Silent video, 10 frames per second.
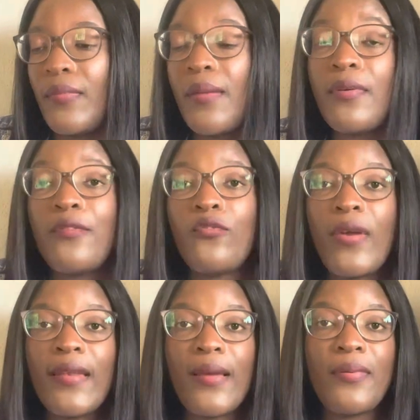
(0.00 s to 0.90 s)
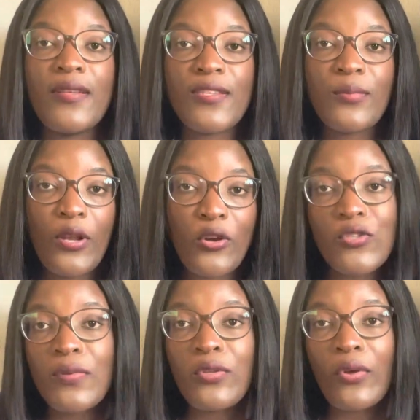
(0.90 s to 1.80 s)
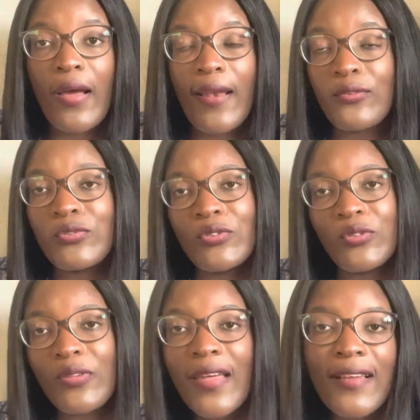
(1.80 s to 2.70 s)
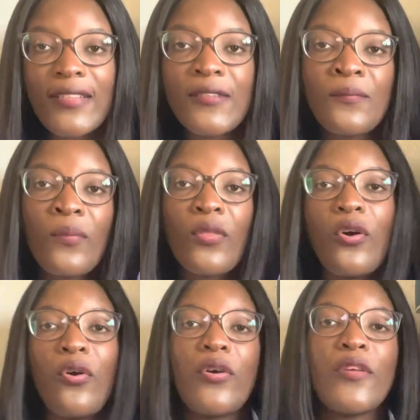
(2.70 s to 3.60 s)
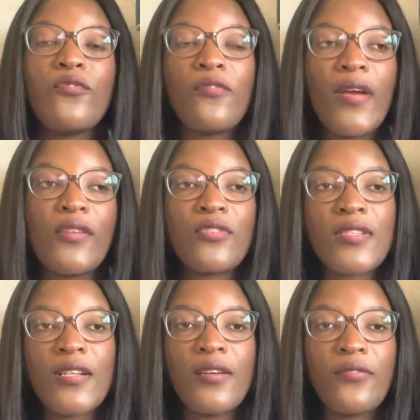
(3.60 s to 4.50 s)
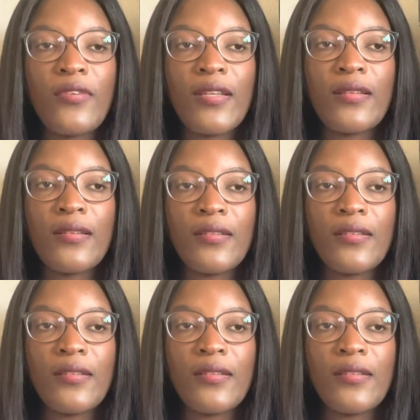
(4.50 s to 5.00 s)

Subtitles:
Maybe if you end up in a smaller hospital, you're allowed to do that, or if you find yourself in